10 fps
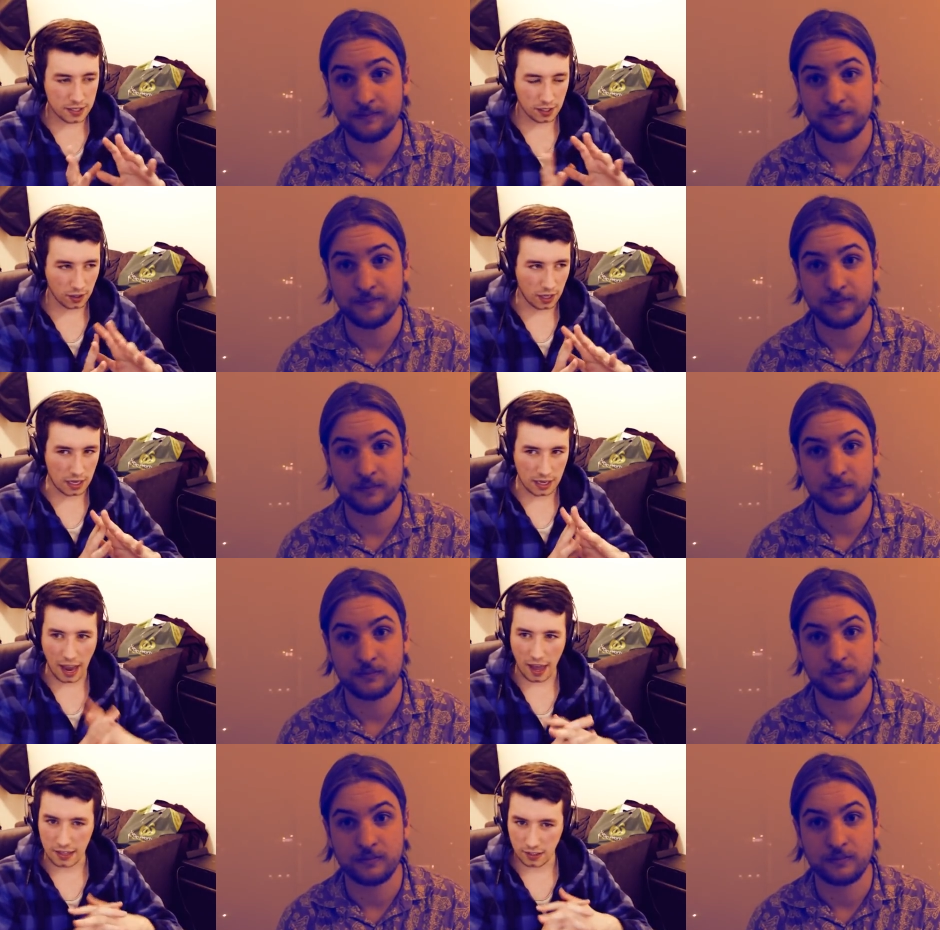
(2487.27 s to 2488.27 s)

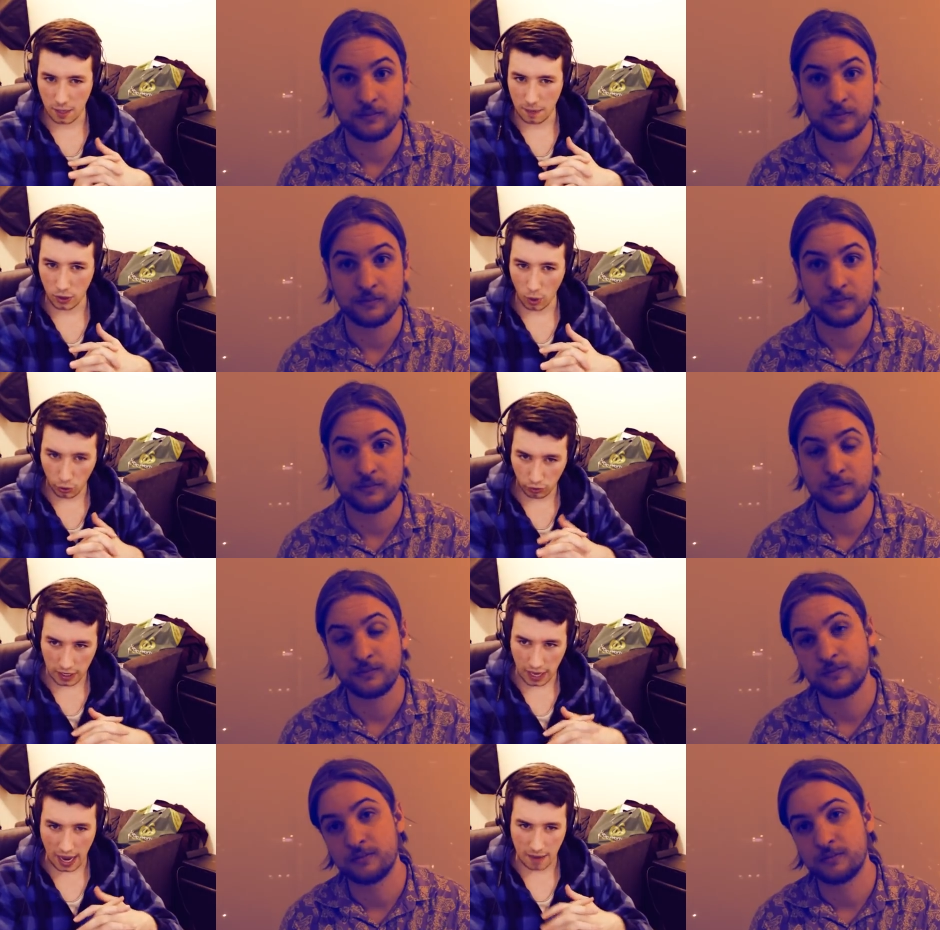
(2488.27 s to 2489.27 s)
Speaker 1: basically, yeah, it's gonna be
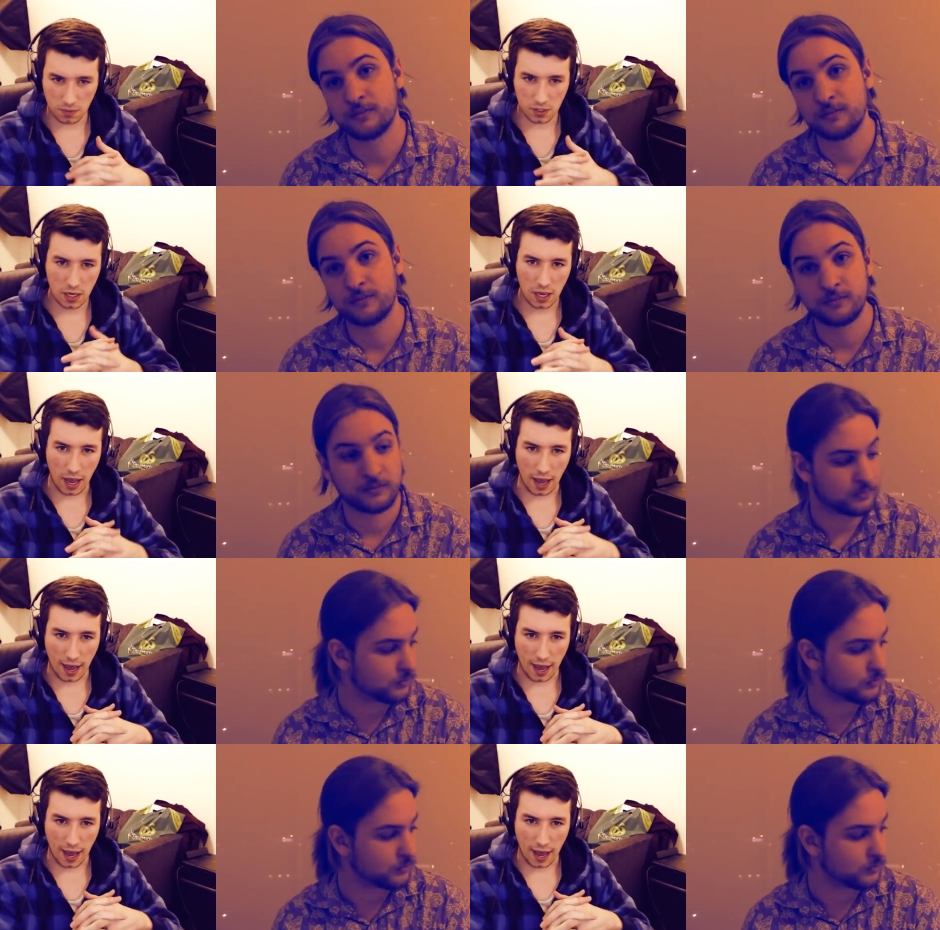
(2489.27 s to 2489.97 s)
all three games.